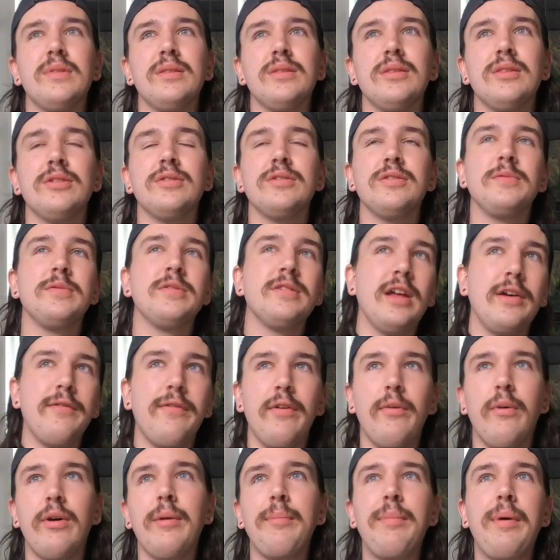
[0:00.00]
there's some stuff
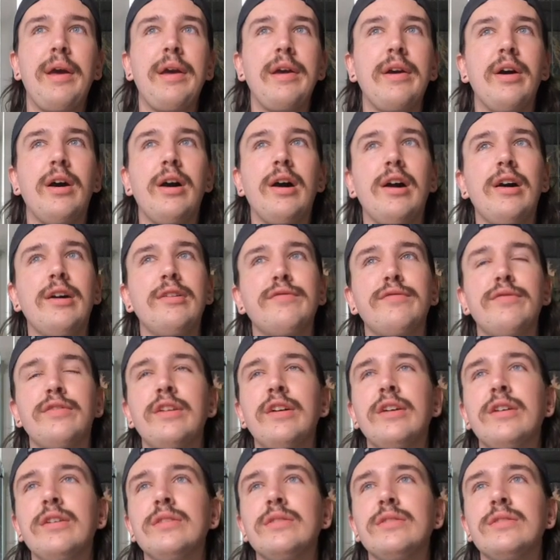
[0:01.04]
I want to pay off.
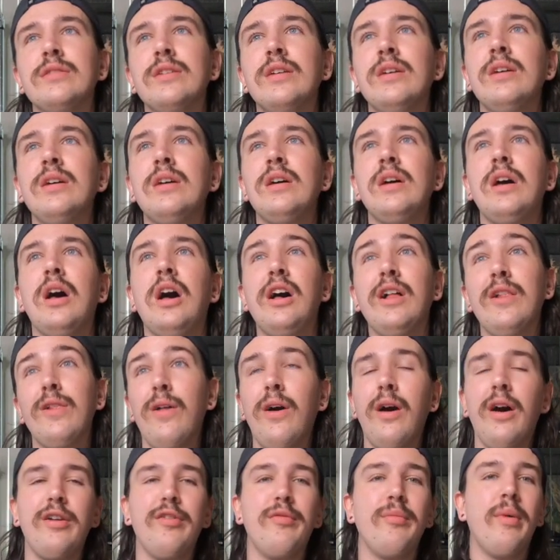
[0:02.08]
There's a
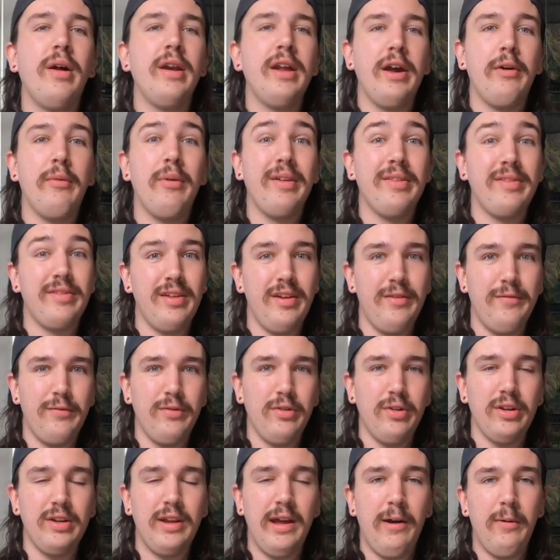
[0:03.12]
lot of money I want to save
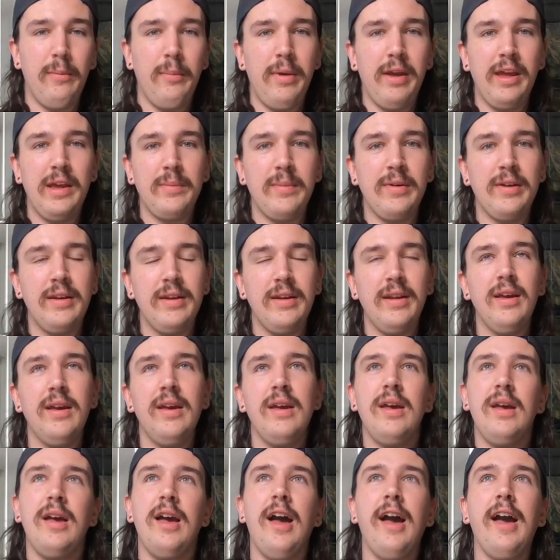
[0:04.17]
for a down payment,
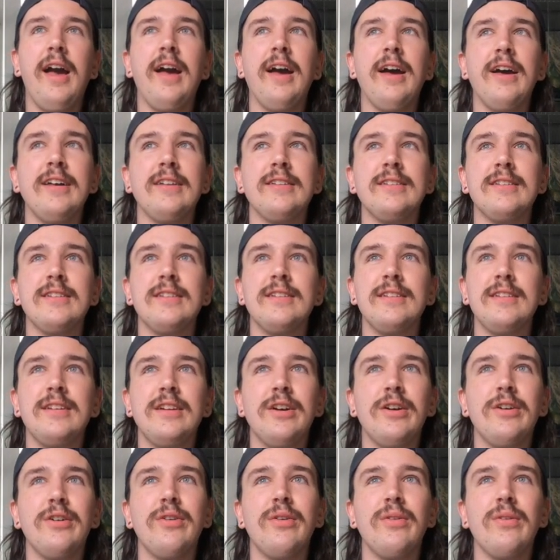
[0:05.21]
and you
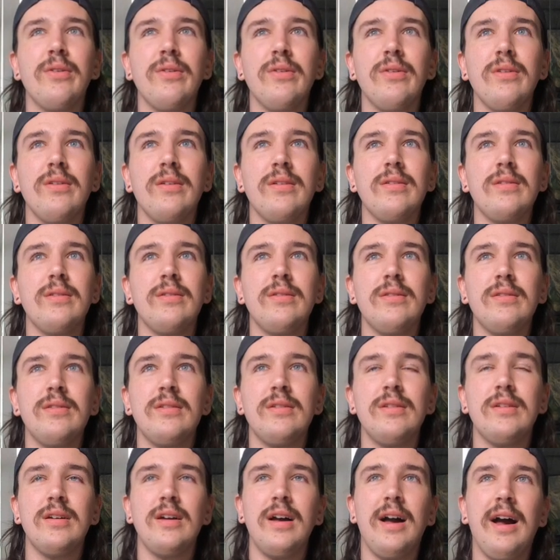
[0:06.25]
know,
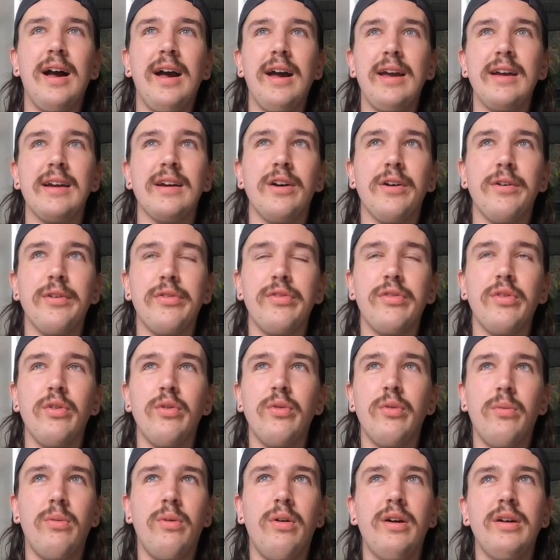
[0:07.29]
I
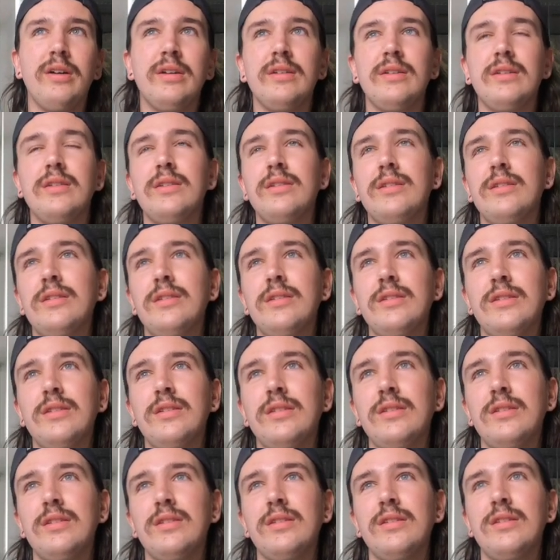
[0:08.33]
also want
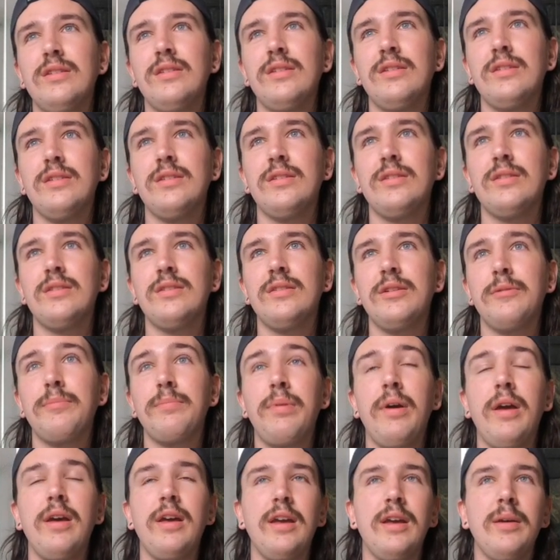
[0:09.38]
to
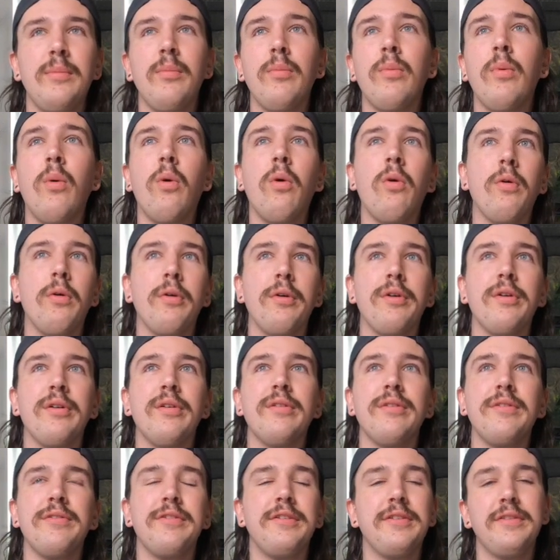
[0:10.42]
pay more
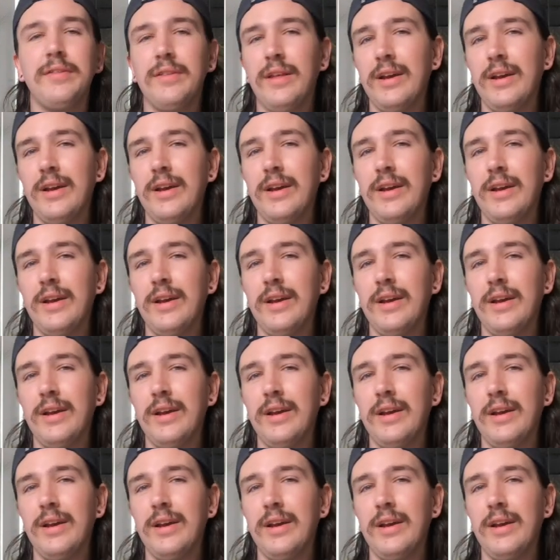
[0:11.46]
than